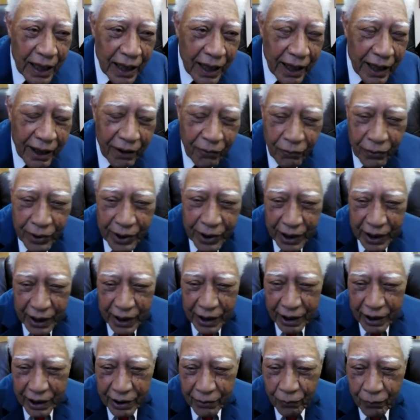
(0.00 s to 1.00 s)
uh,
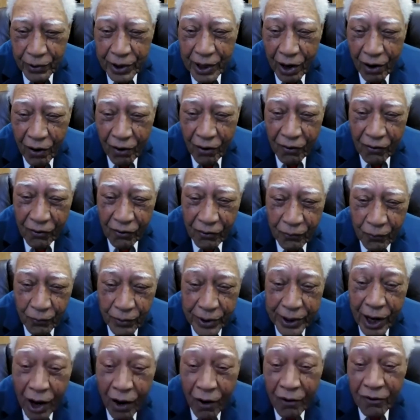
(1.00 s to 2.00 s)
we we all
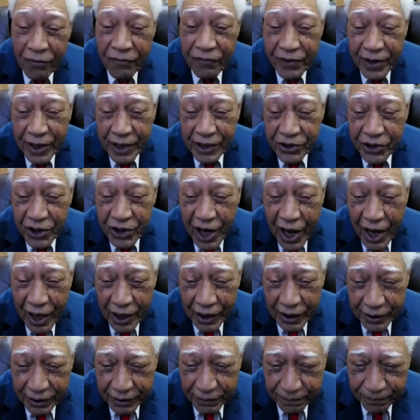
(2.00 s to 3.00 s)
we all finished
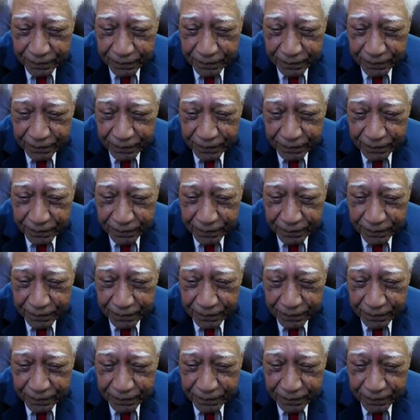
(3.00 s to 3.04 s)
college.